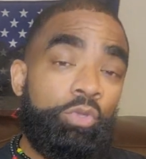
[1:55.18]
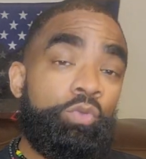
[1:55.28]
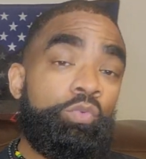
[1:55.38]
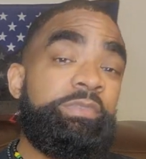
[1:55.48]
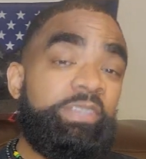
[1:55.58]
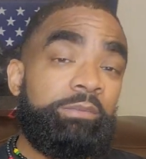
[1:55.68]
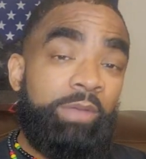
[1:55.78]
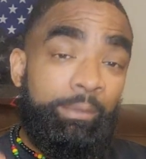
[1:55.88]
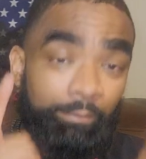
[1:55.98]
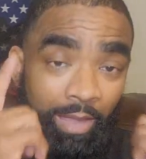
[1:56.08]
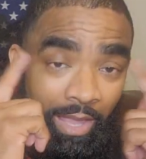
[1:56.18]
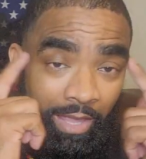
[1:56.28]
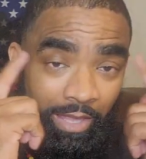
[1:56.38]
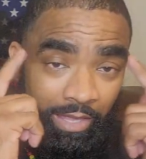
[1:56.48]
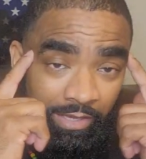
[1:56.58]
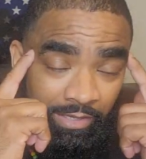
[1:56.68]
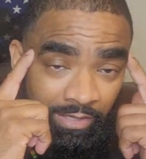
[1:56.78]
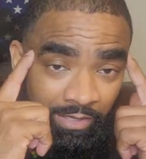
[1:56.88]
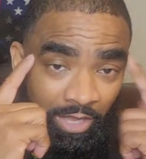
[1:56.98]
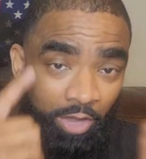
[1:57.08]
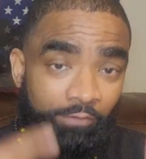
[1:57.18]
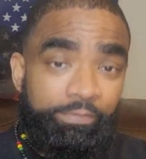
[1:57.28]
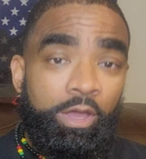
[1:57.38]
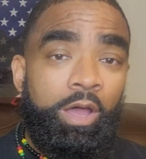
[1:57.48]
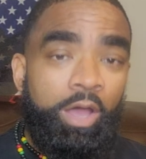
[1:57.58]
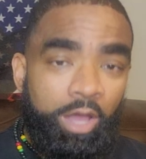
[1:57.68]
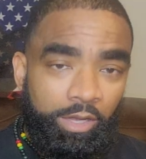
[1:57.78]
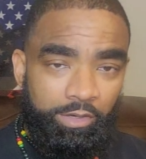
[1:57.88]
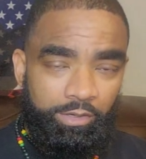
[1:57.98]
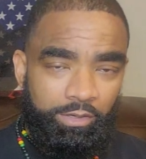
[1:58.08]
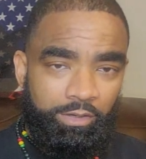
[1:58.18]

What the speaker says: You took my mind off the hunger.